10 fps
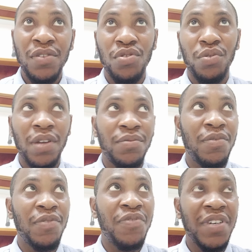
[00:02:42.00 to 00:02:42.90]
So you have to
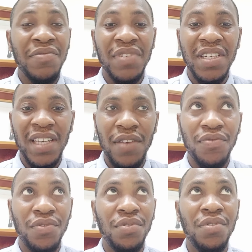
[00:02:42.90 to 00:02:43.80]
be very, very
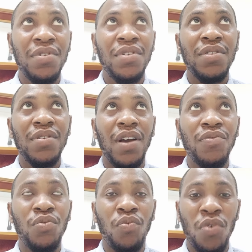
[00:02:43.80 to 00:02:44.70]
careful. You have
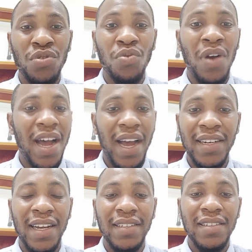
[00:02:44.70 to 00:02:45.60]
to work so hard
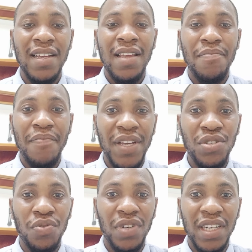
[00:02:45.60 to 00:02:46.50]
and make
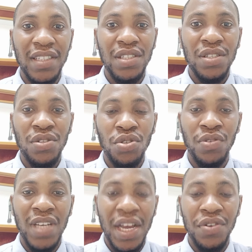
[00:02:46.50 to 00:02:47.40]
sure that
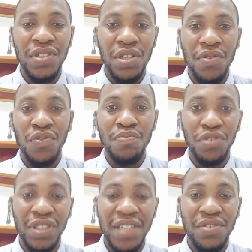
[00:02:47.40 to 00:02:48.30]
you guide yourself, you
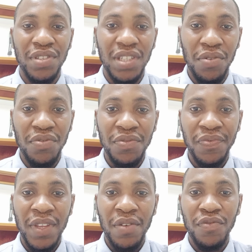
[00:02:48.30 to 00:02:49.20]
protect yourself
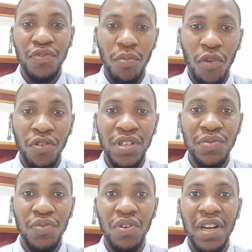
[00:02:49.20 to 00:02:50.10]
from all these
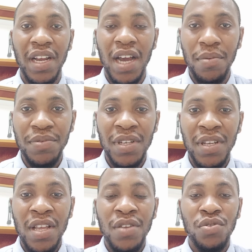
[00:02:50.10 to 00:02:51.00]
fraudulent apps.
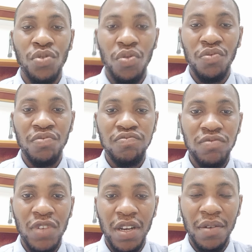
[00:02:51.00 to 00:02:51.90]
So
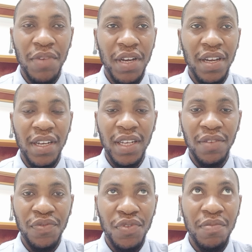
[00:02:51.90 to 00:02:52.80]
in
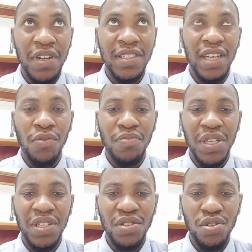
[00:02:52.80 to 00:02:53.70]
a few minutes I'll
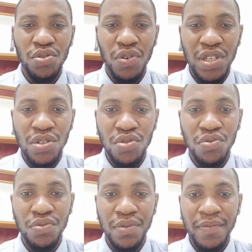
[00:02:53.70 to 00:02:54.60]
be showing
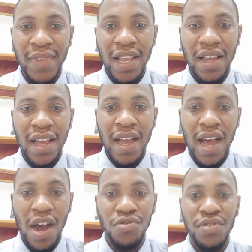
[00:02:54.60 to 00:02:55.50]
you
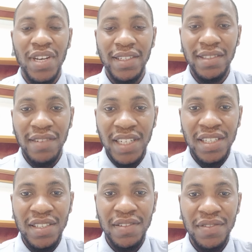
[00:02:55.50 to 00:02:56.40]
how you can create